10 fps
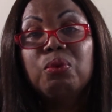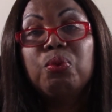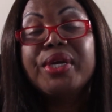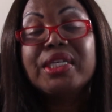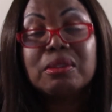
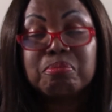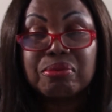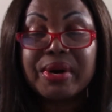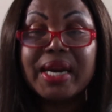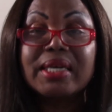Wheat
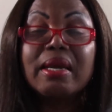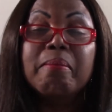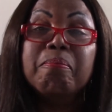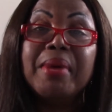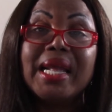bread
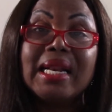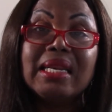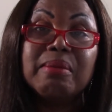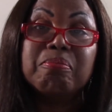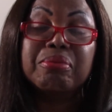and
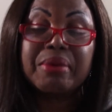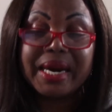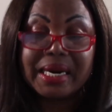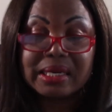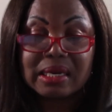barley
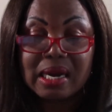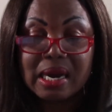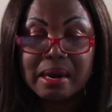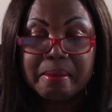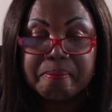bread,
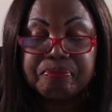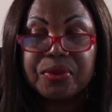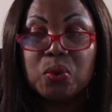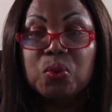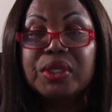
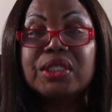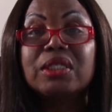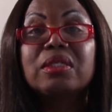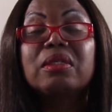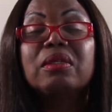which
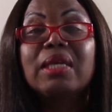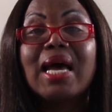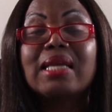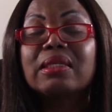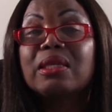is
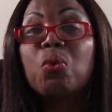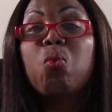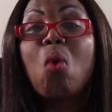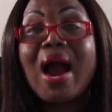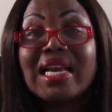not the
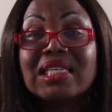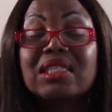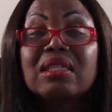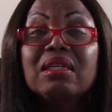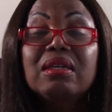
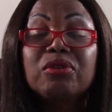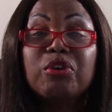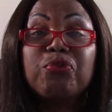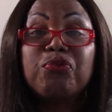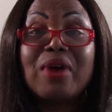white
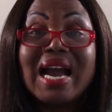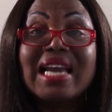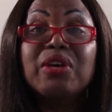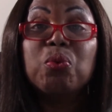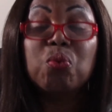
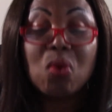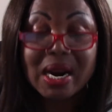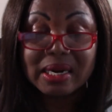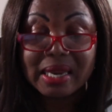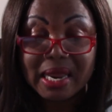refined
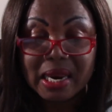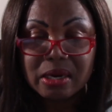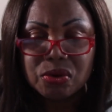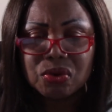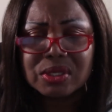one.
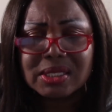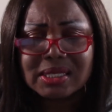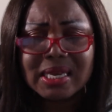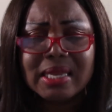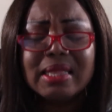And you can
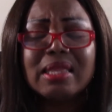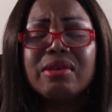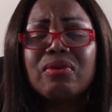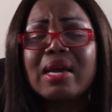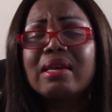see,
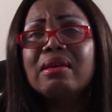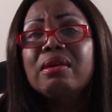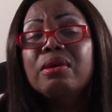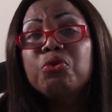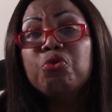you can
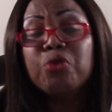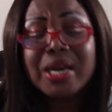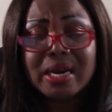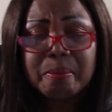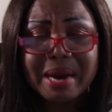
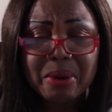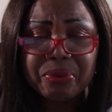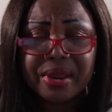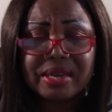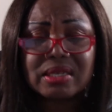read about
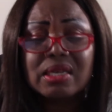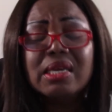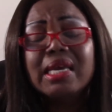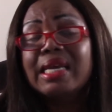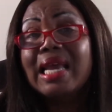this
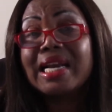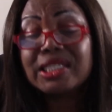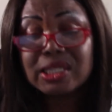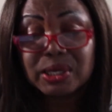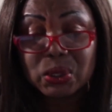in
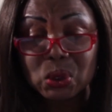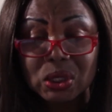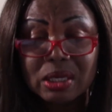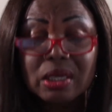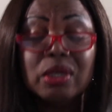Exodus
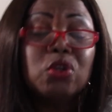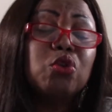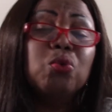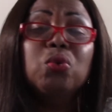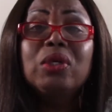
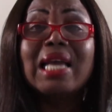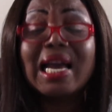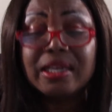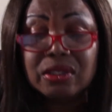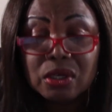2,
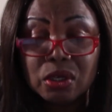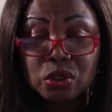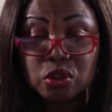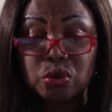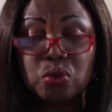9
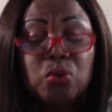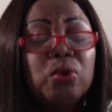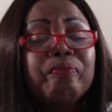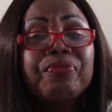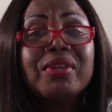to
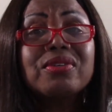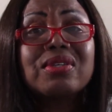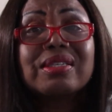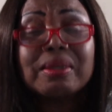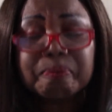
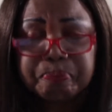6.